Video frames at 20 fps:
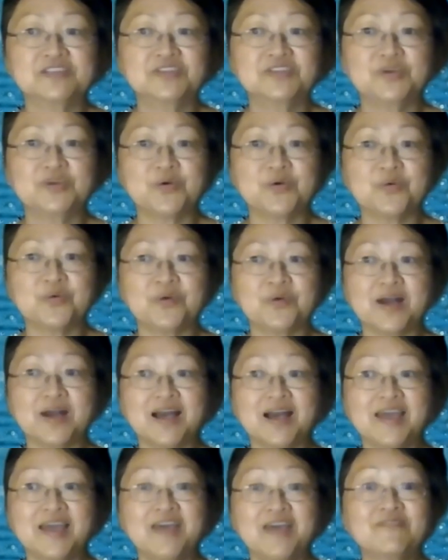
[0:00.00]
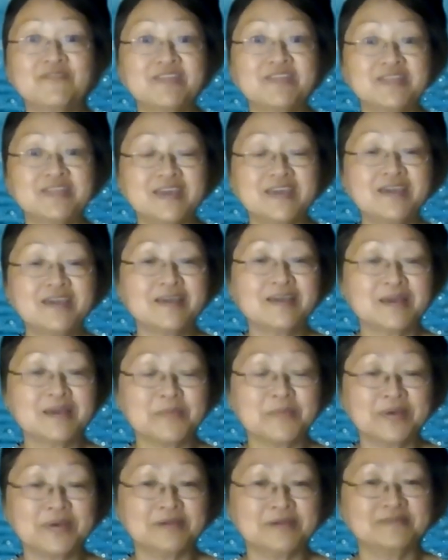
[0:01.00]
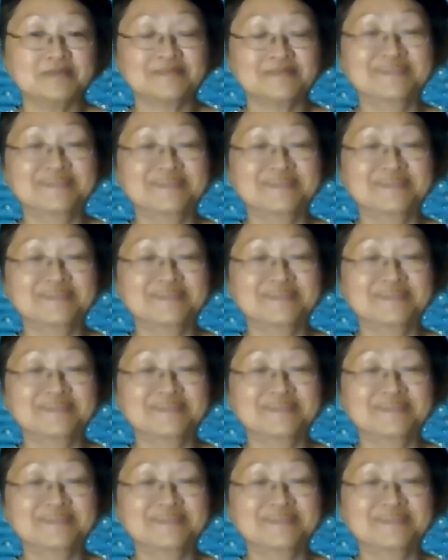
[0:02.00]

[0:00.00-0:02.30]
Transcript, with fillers: So I have a thing about